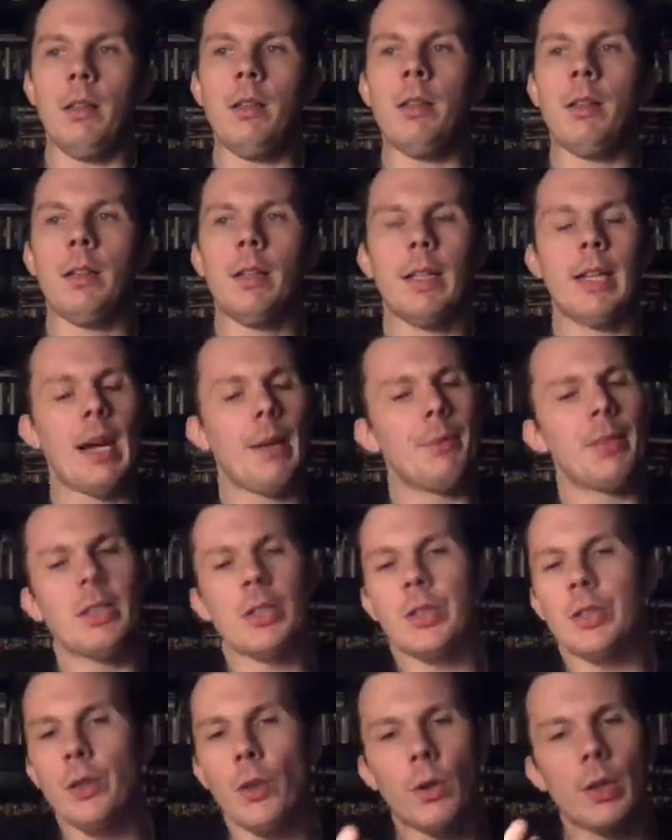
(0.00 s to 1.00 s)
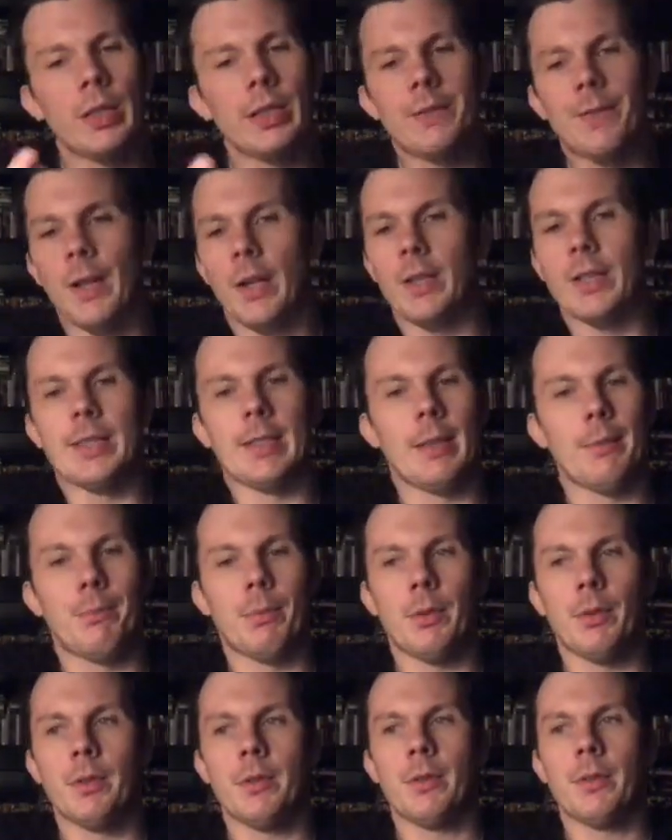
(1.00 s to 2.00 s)
I mean, the story's very
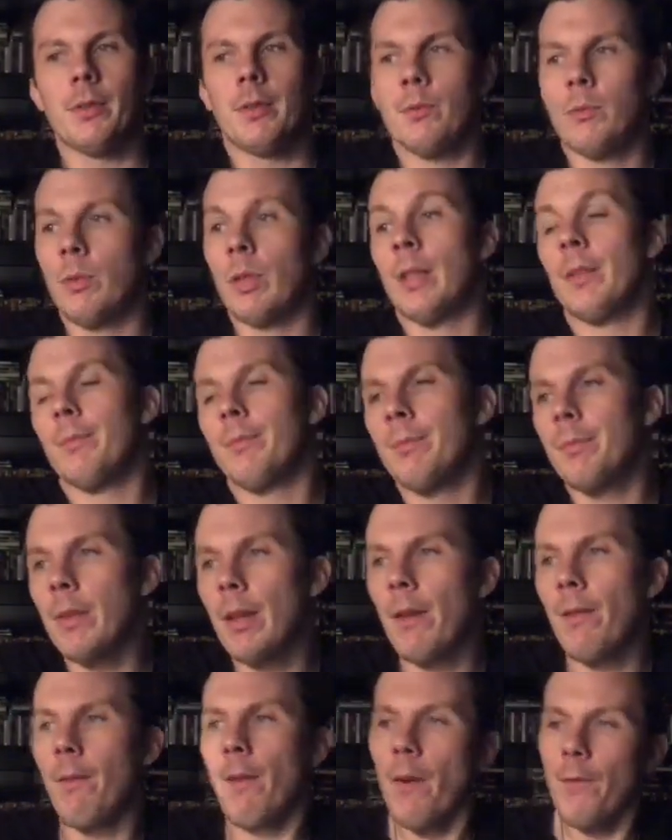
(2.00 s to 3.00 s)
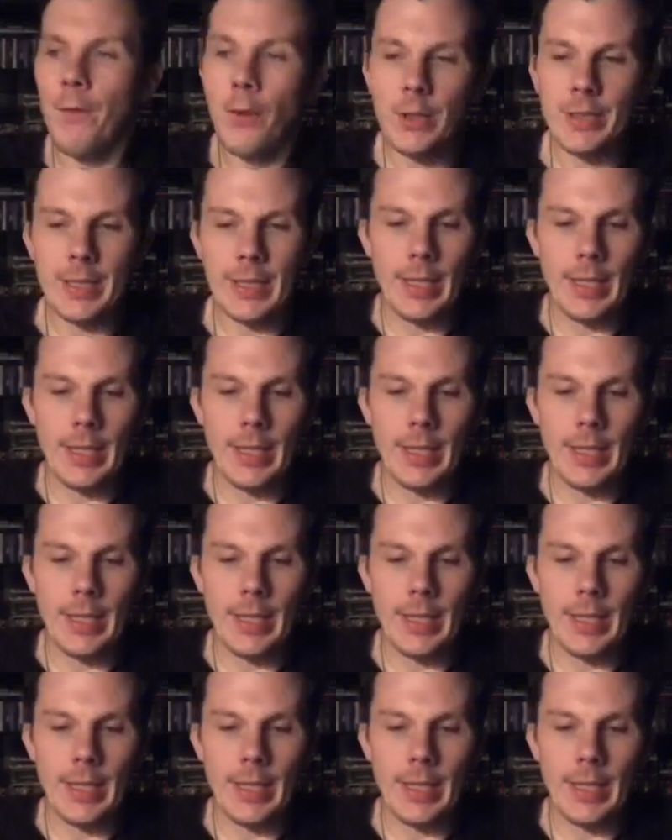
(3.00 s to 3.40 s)
simple. Well, first I